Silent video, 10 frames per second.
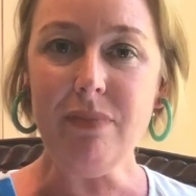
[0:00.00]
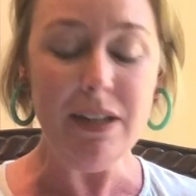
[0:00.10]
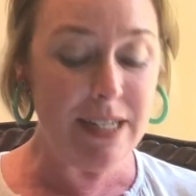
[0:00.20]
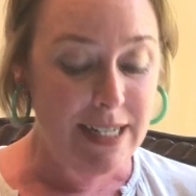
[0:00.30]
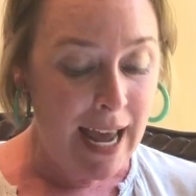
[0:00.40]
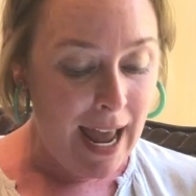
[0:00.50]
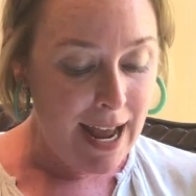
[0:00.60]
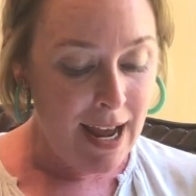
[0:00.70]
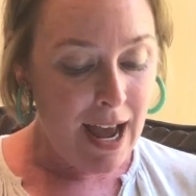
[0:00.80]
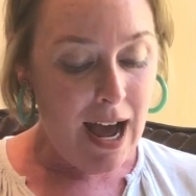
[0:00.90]

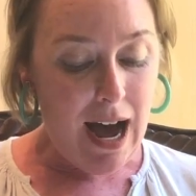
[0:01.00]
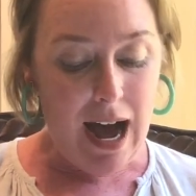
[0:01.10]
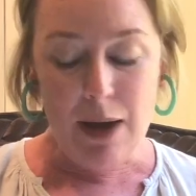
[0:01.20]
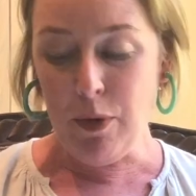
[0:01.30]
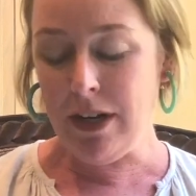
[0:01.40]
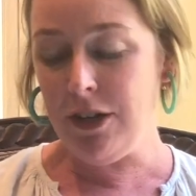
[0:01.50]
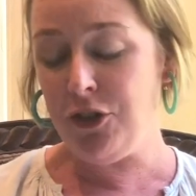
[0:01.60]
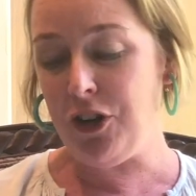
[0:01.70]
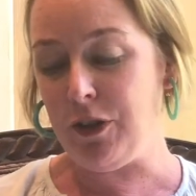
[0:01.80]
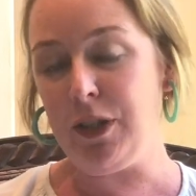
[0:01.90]
Today, I wanted to
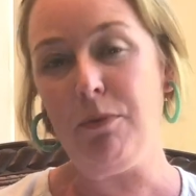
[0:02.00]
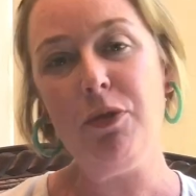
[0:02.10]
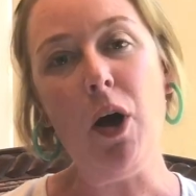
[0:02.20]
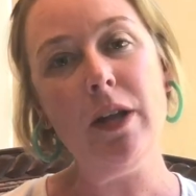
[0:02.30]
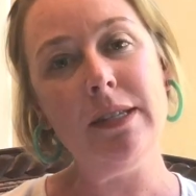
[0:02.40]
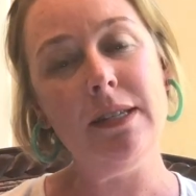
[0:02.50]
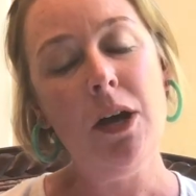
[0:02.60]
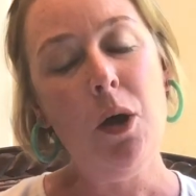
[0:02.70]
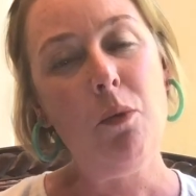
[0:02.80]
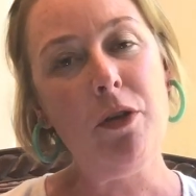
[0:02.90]
share some thoughts
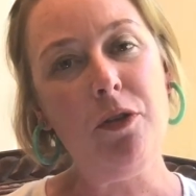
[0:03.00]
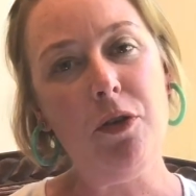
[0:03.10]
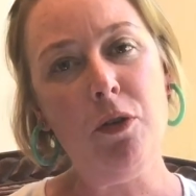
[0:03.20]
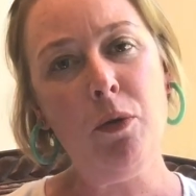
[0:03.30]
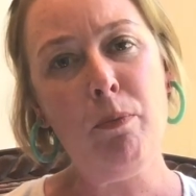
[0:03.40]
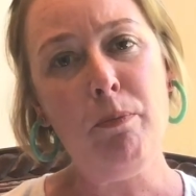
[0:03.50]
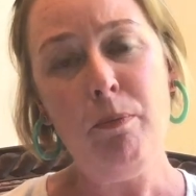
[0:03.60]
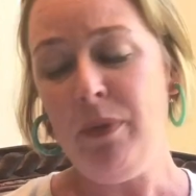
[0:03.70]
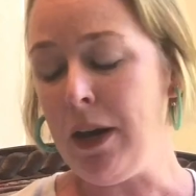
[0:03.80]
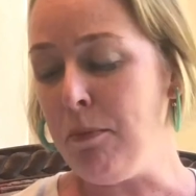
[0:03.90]
with you
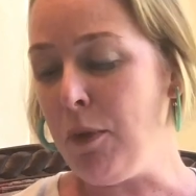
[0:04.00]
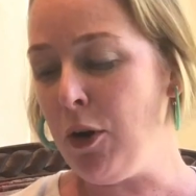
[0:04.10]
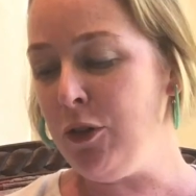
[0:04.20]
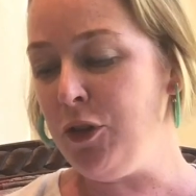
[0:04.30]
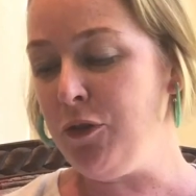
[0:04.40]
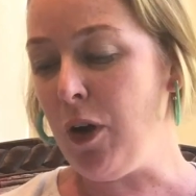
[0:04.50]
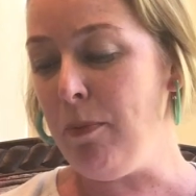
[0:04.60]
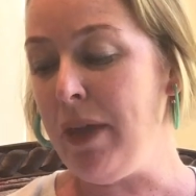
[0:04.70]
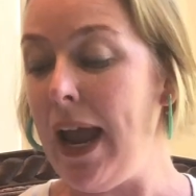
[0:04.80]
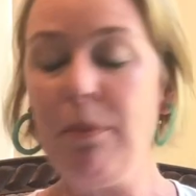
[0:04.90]
that emerged
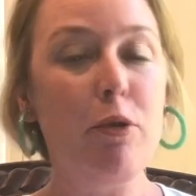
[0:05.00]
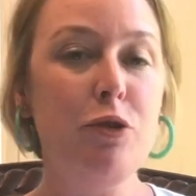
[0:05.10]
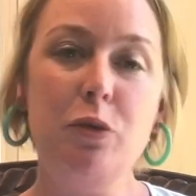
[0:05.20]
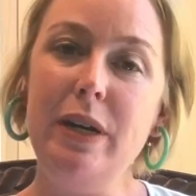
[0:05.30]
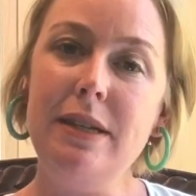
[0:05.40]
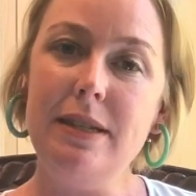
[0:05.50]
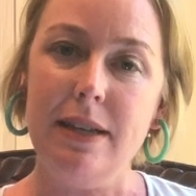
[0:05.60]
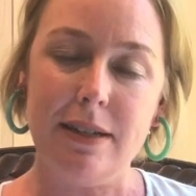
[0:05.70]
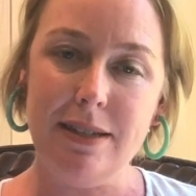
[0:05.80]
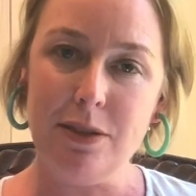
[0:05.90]
from the April
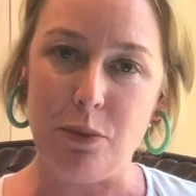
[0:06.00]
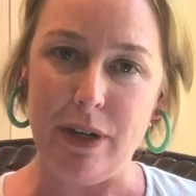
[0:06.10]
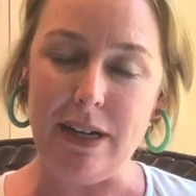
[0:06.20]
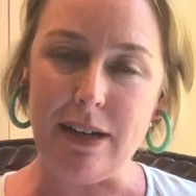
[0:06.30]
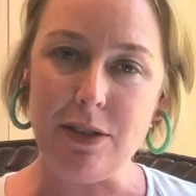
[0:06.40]
26th reading.